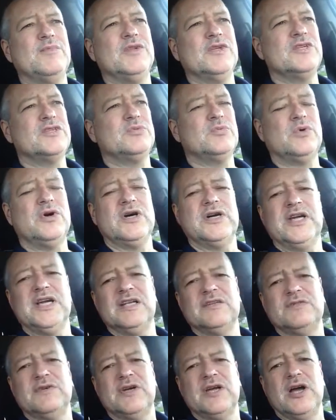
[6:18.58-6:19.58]
This is where,
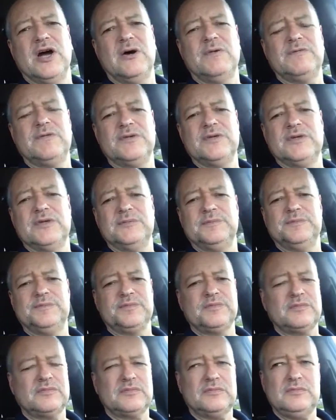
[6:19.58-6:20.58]
again, it's very helpful to,
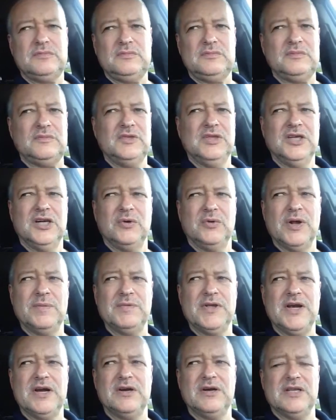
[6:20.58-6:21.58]
when
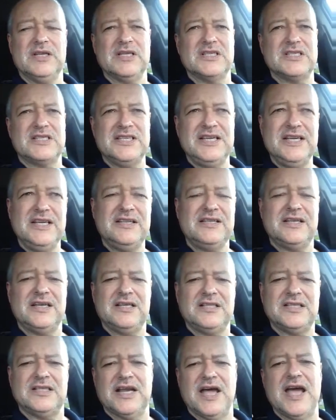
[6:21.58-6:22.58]
I'm there and seeing
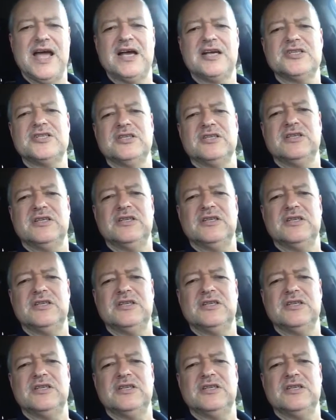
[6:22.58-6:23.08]
things in action.